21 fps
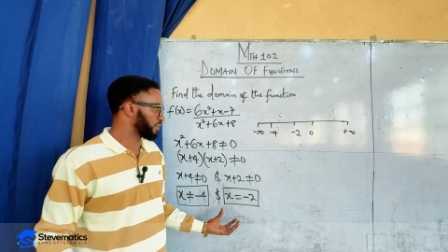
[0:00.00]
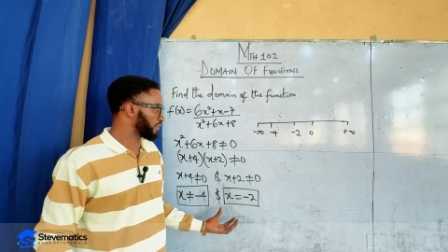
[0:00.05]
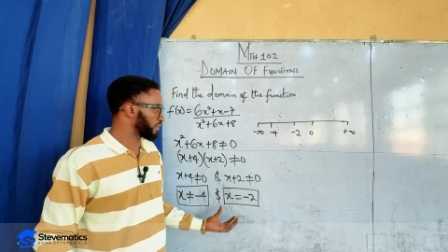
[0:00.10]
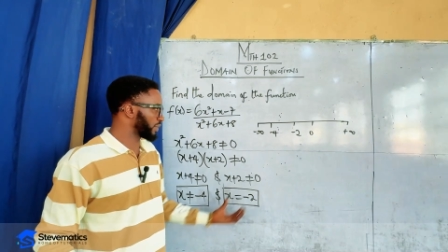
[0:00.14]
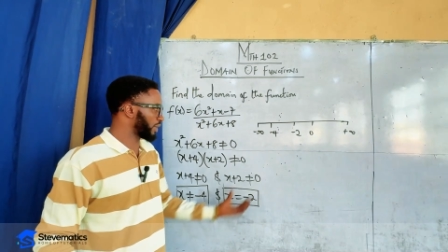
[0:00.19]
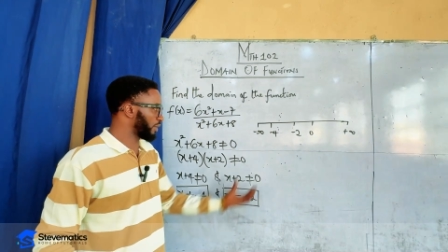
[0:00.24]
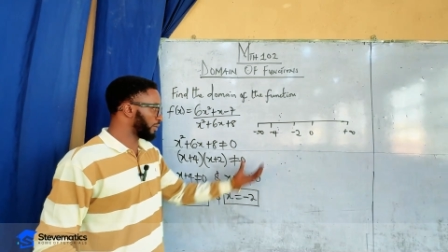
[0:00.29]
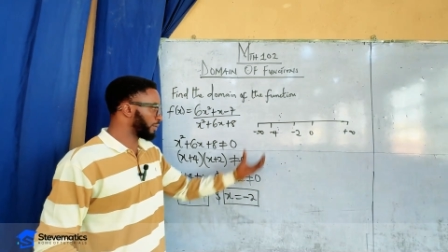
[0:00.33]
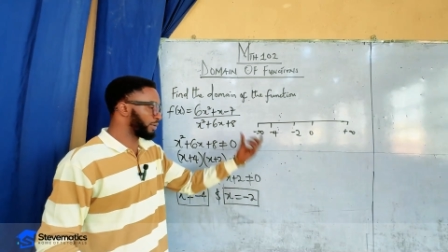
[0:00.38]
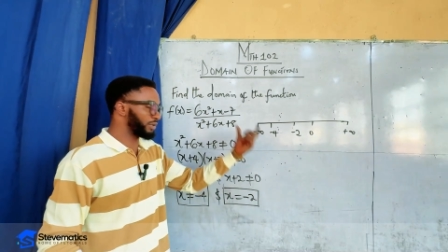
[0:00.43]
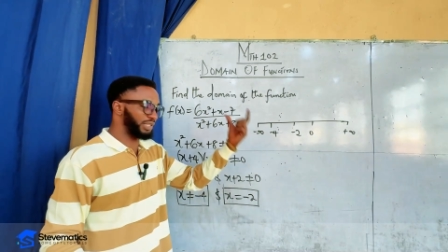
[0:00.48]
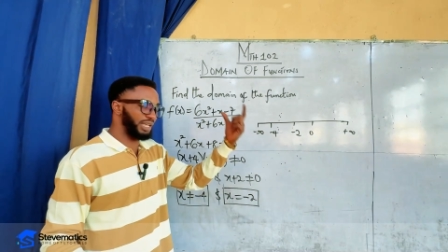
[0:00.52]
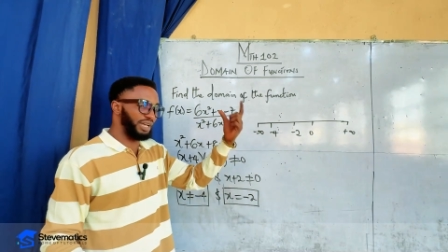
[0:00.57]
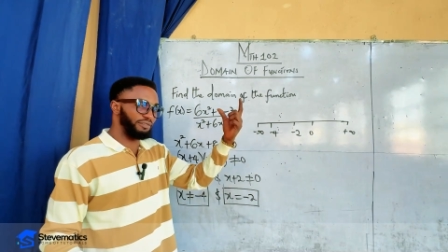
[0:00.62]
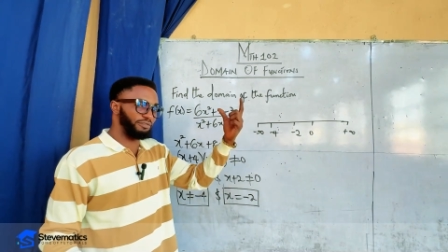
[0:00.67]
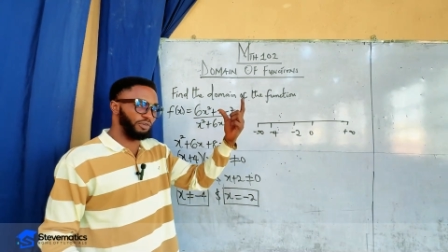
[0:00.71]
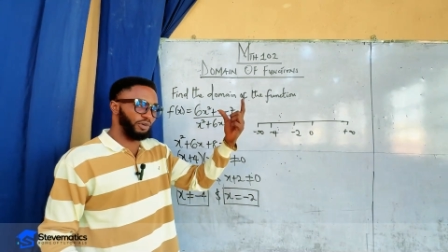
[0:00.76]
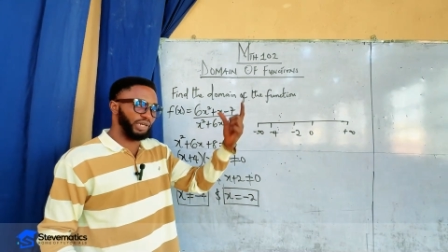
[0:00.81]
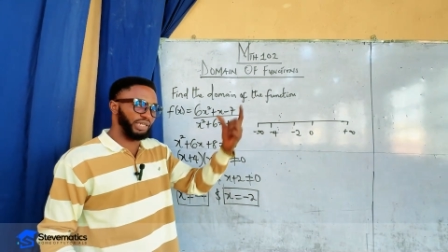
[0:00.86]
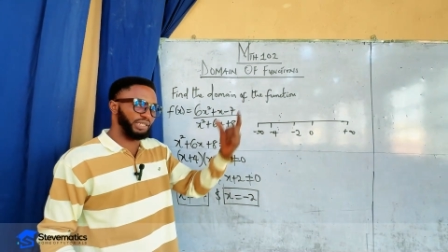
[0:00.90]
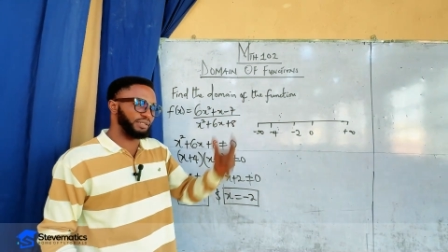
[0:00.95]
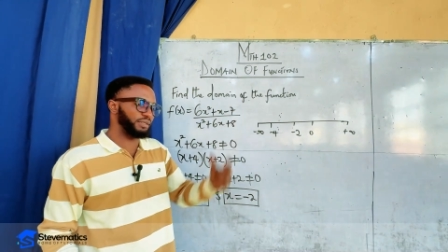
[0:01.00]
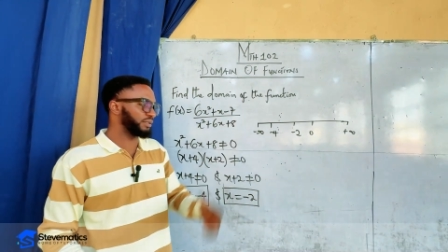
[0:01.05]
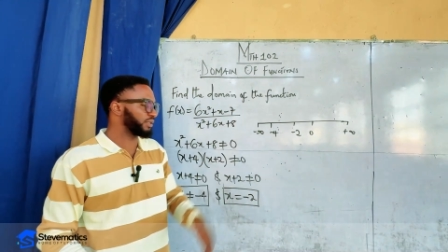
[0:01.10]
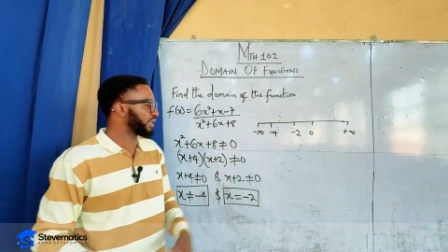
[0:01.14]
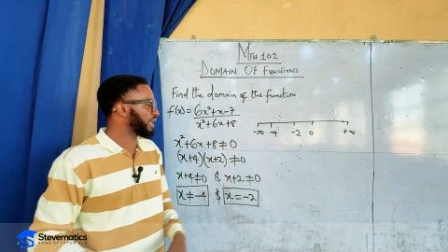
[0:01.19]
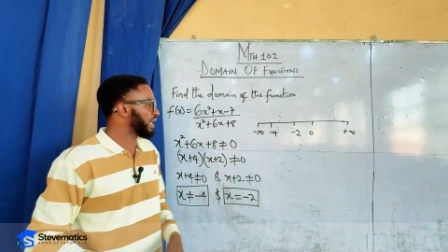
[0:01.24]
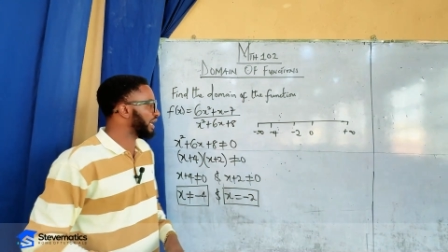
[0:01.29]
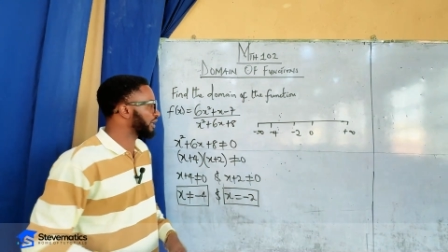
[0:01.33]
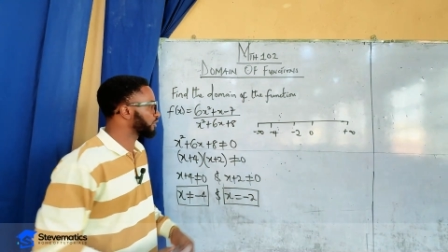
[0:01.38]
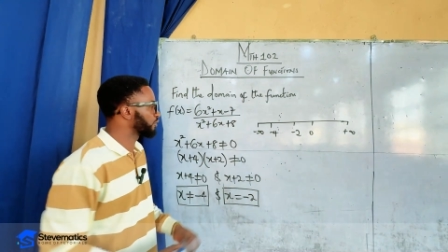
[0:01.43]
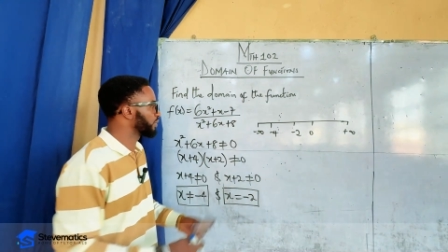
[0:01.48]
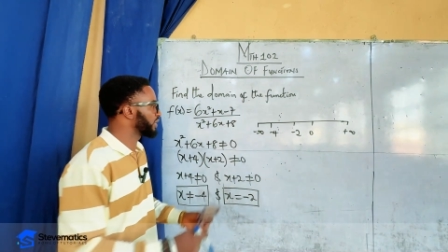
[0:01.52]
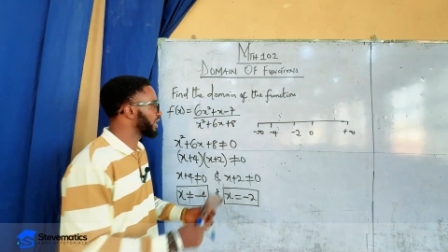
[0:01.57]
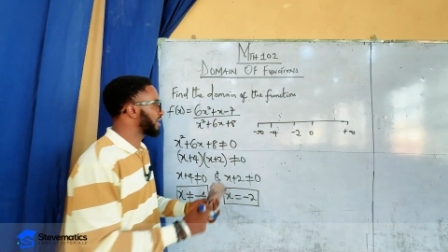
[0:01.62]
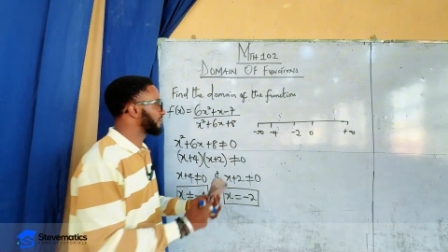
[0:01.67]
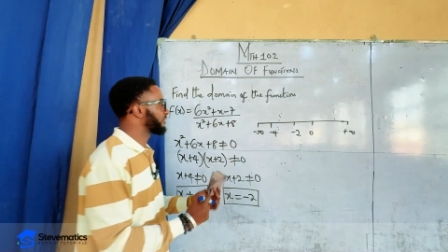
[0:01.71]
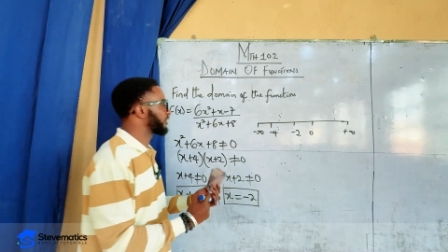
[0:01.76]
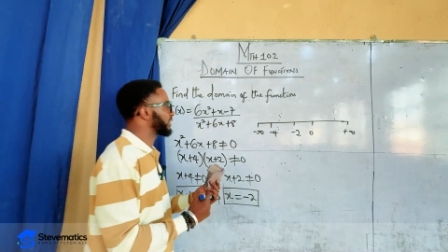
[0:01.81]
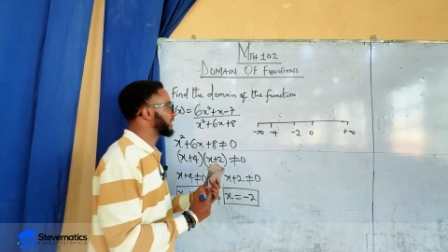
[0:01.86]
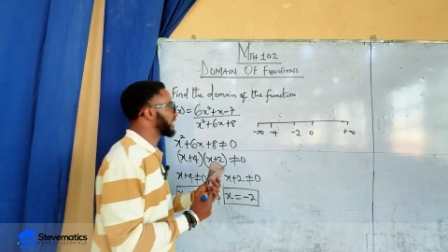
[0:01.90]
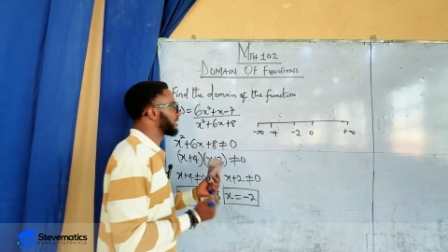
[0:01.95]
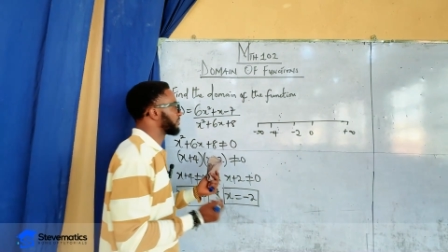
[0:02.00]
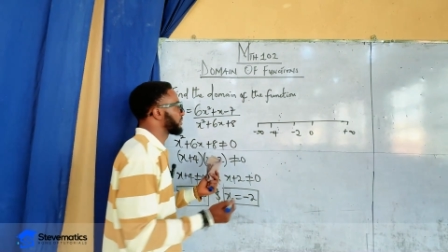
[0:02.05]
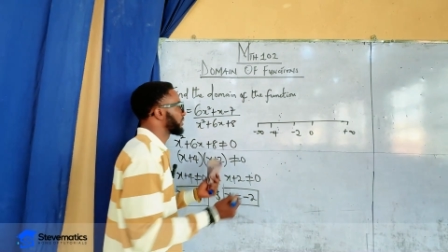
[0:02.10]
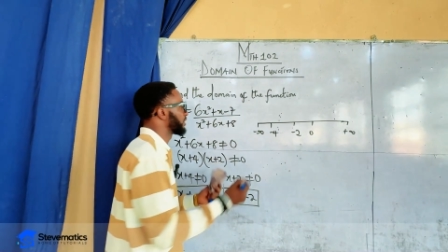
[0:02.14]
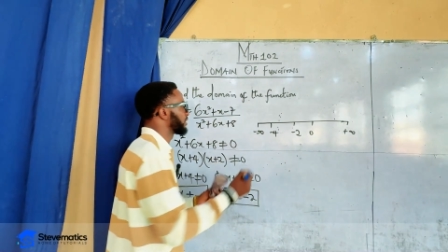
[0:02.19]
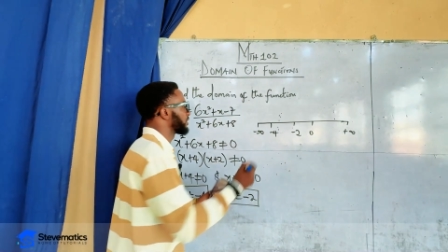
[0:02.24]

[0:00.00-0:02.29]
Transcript: that we must avoid. How do we avoid them?